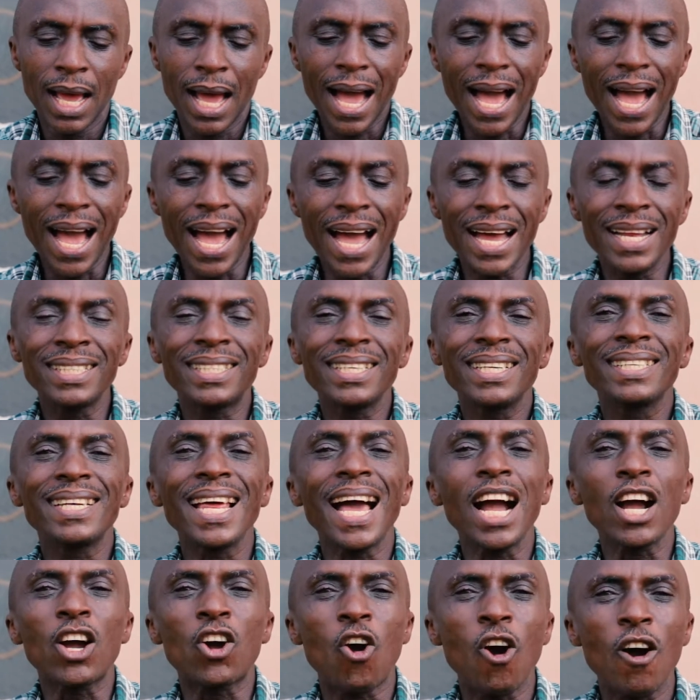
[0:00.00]
And
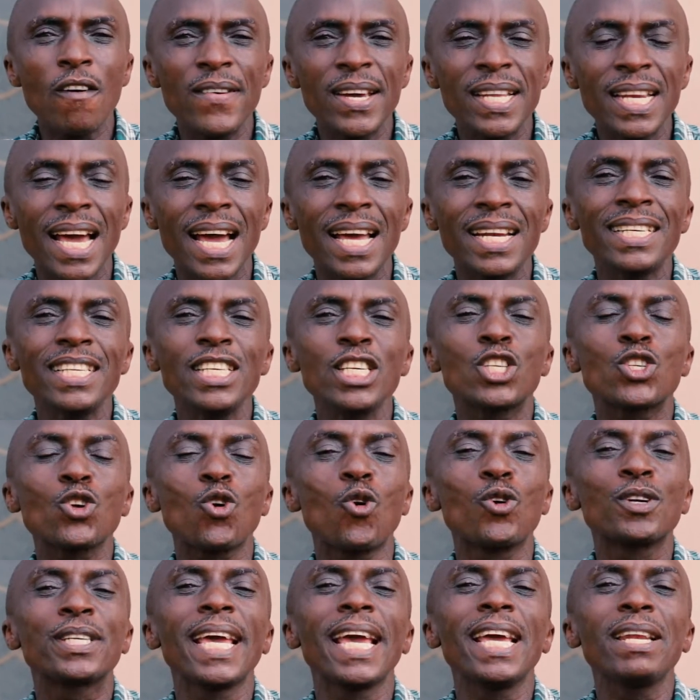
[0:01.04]
that covenant is
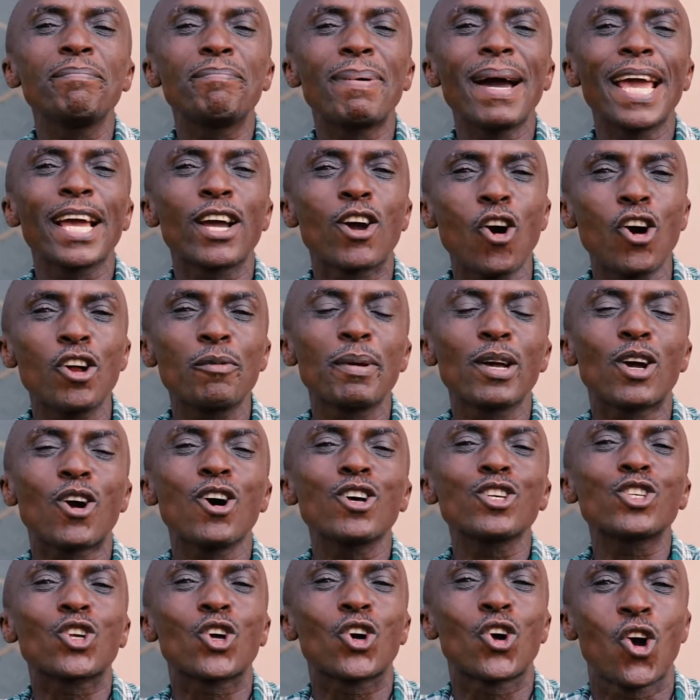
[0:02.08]
ordained by God,
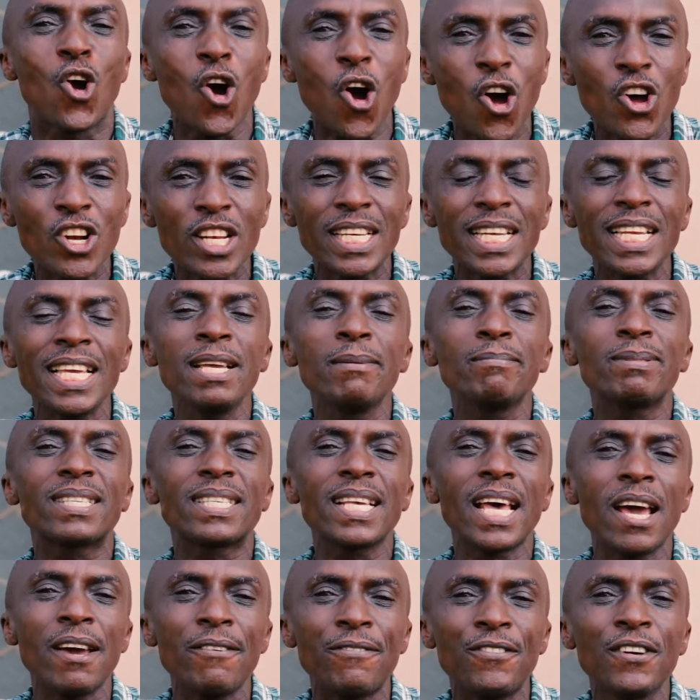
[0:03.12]
because God
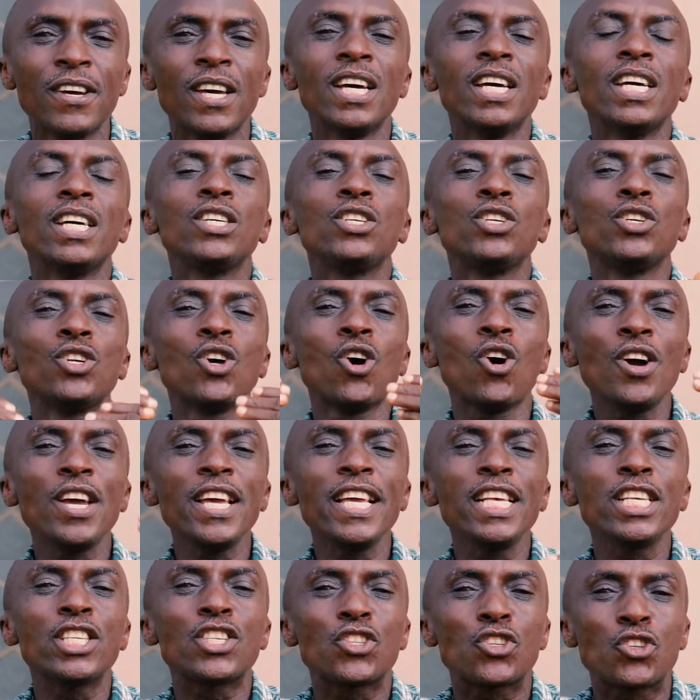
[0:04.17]
himself,
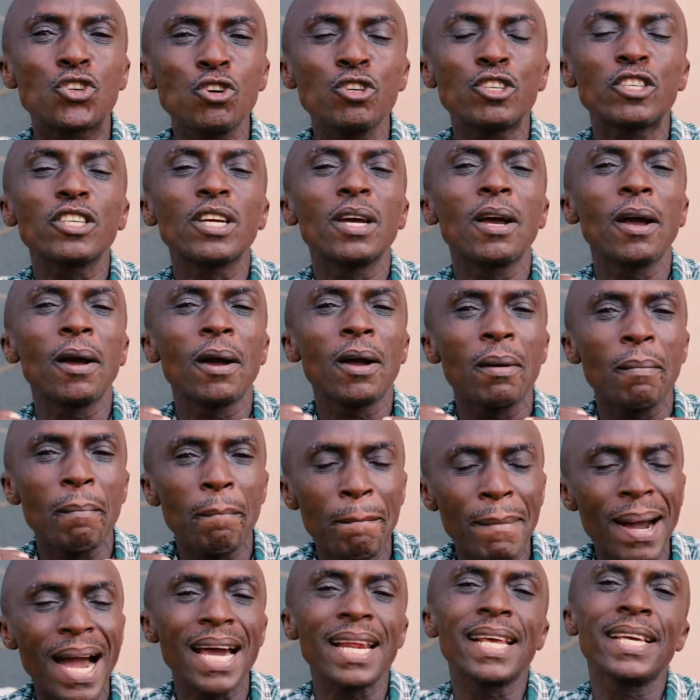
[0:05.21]
institute
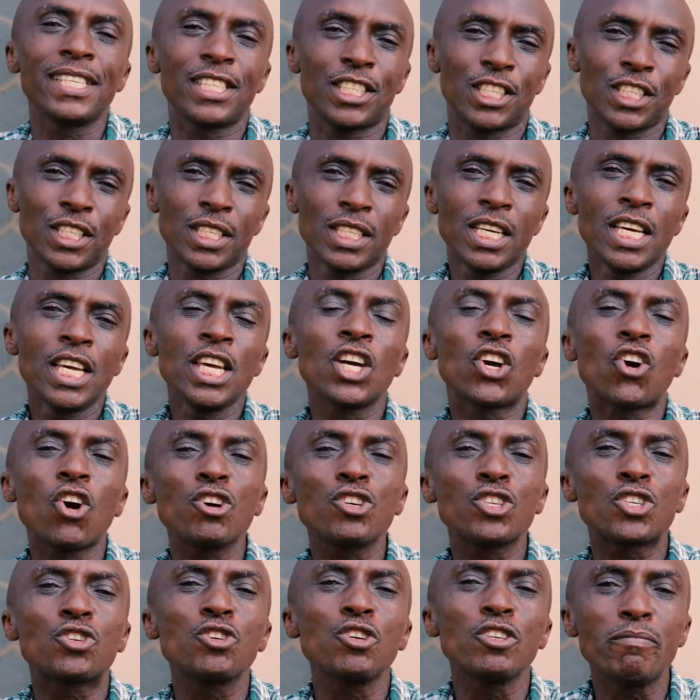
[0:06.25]
marriage. He
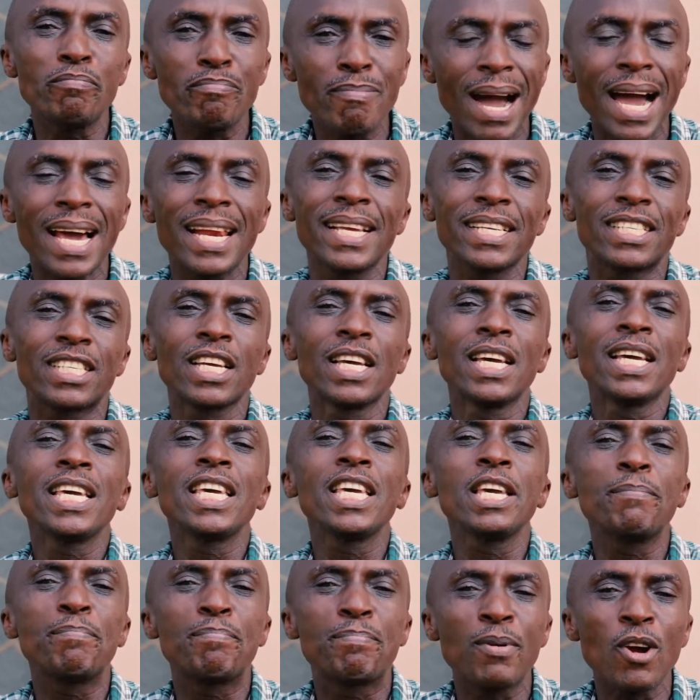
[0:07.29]
constituted marriage.
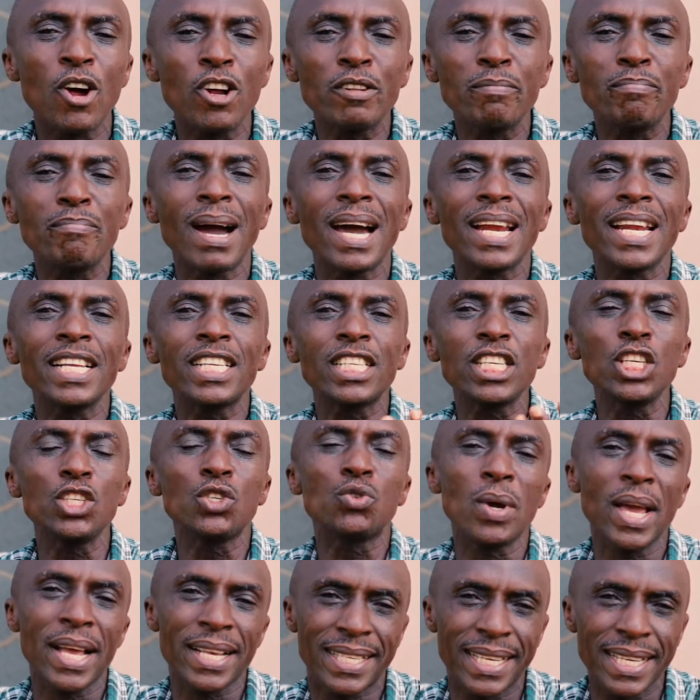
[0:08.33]
He brought marriage
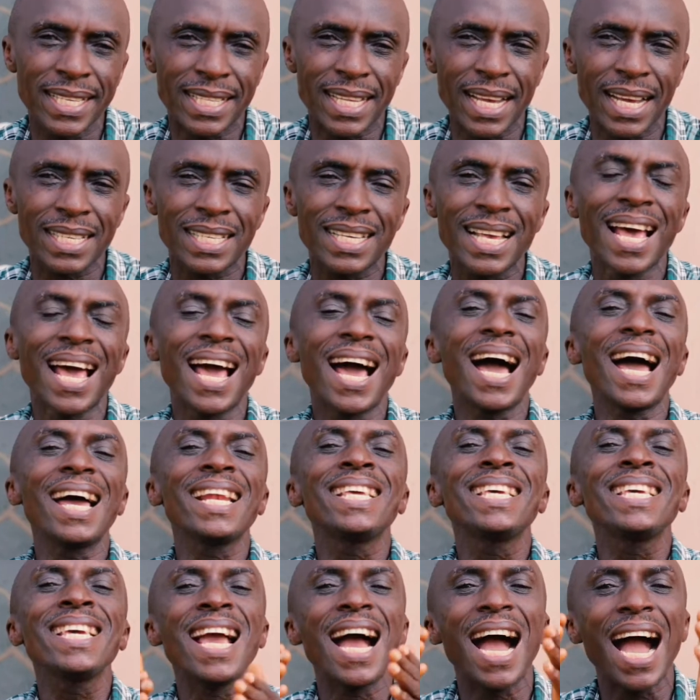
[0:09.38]
into existence, and
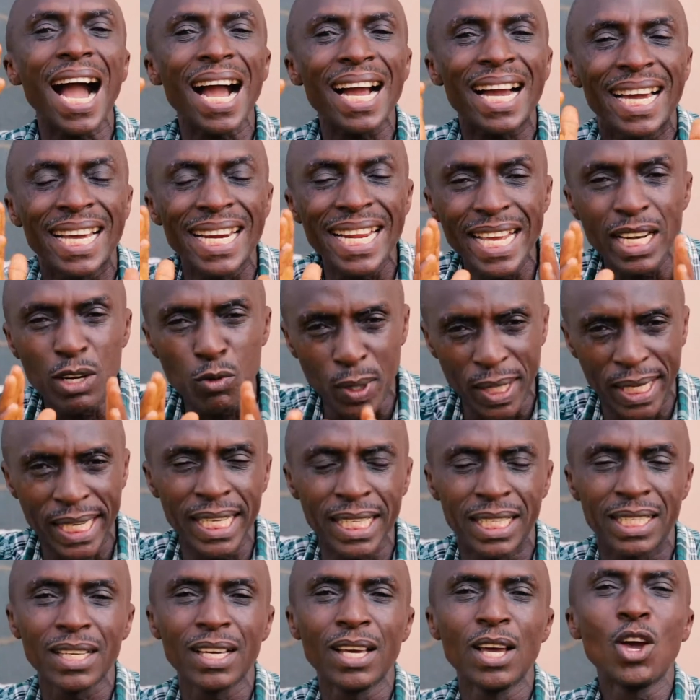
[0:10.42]
he agreed with
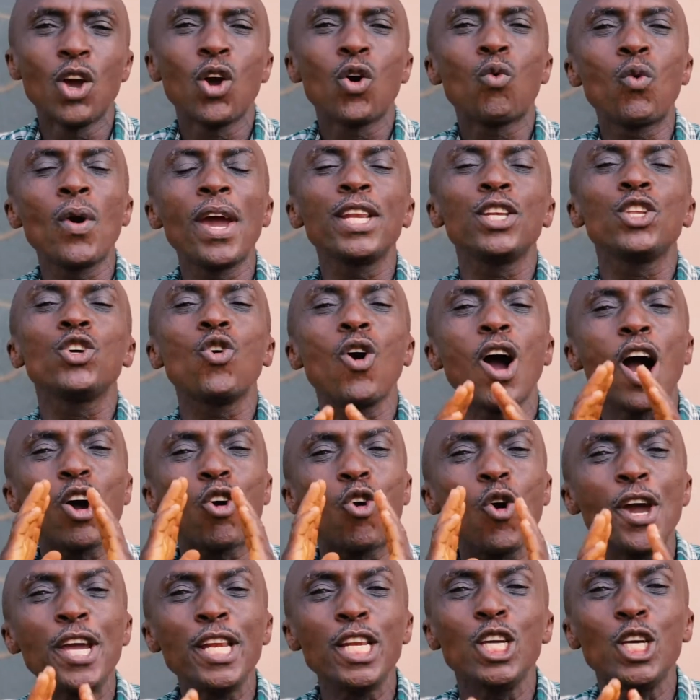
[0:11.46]
it. When you are
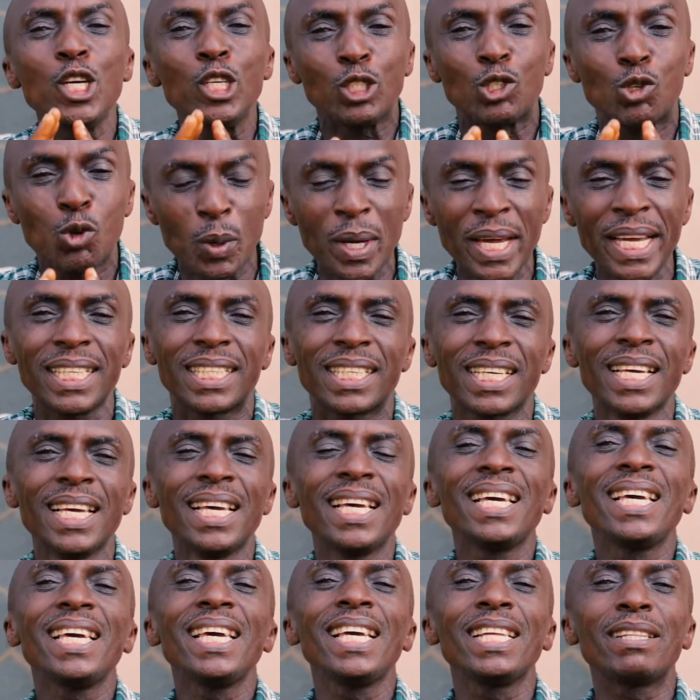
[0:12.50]
going into it,
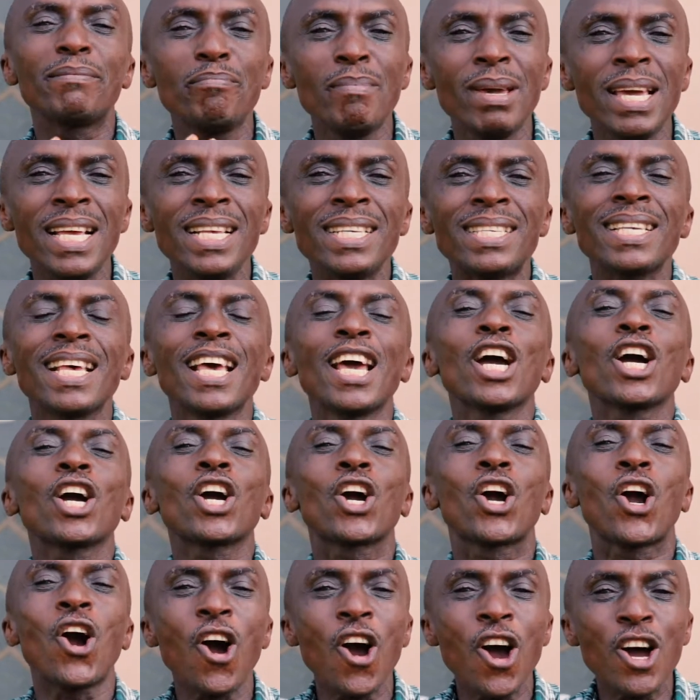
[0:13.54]
it means
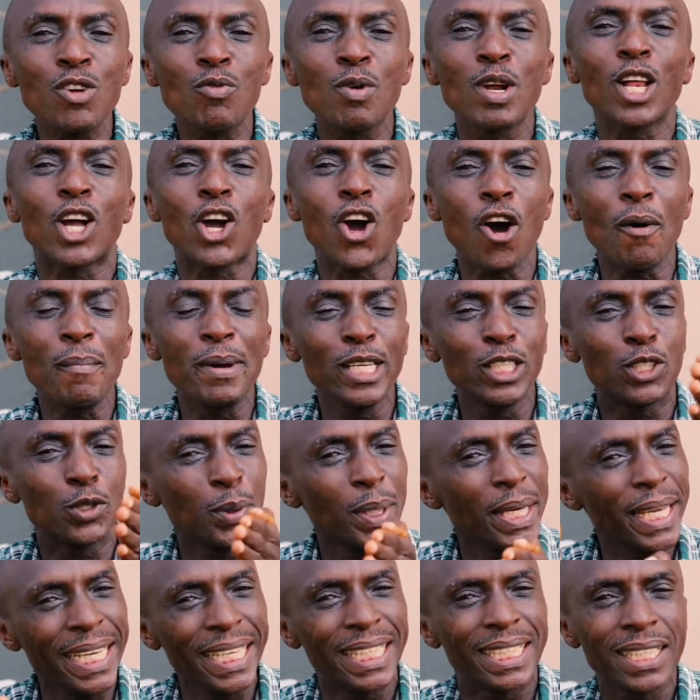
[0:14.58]
God will come
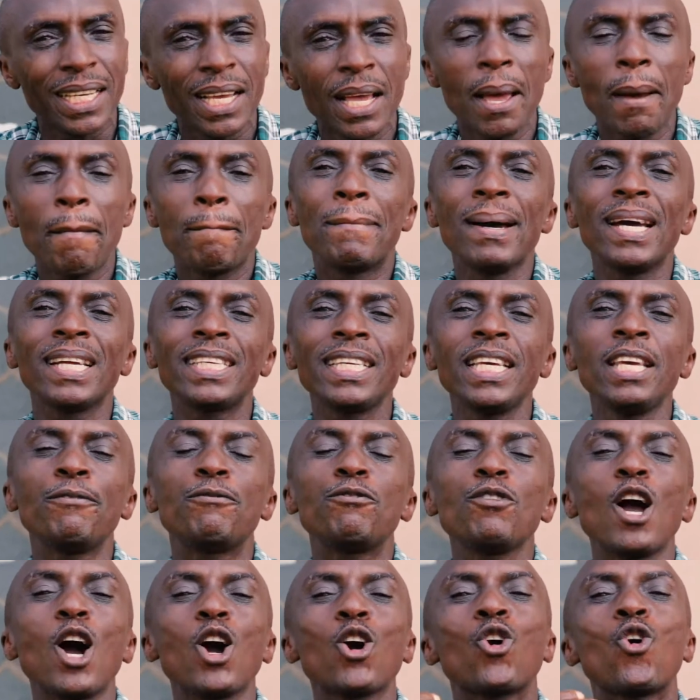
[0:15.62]
into it. But if
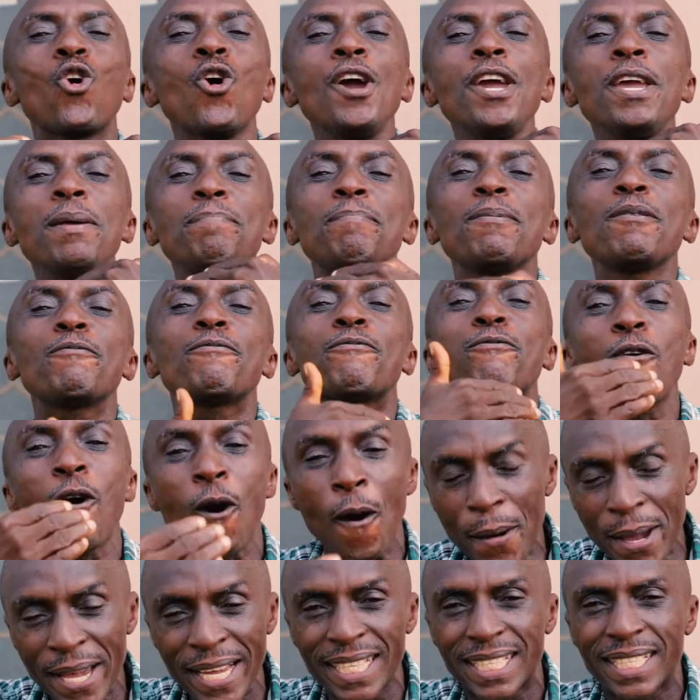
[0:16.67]
you are going
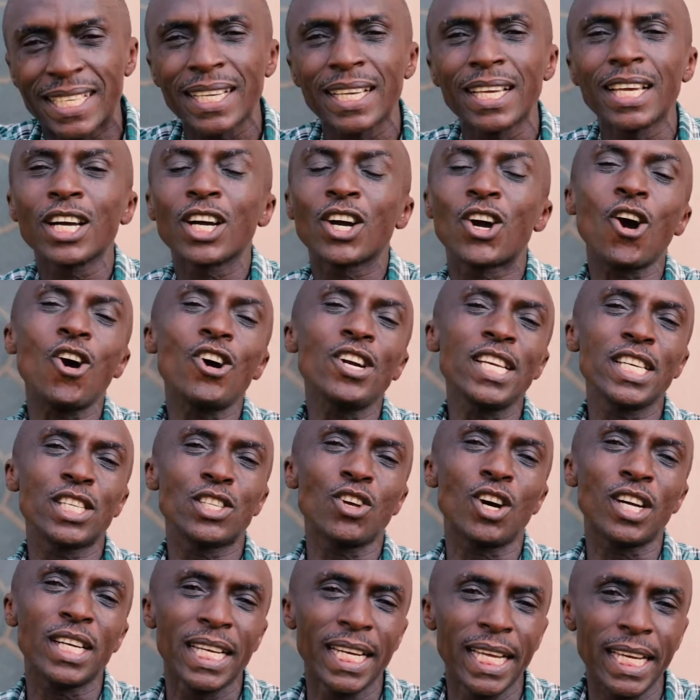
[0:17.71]
before it, God is
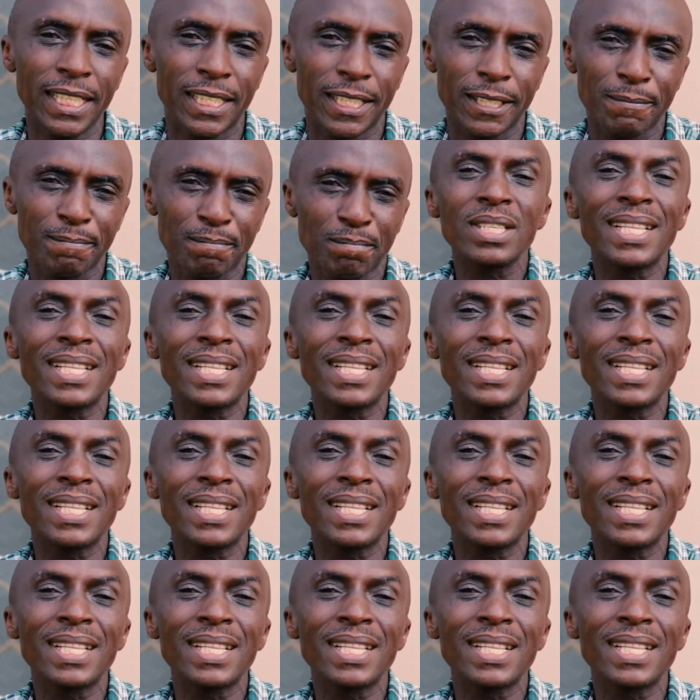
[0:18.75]
not in it.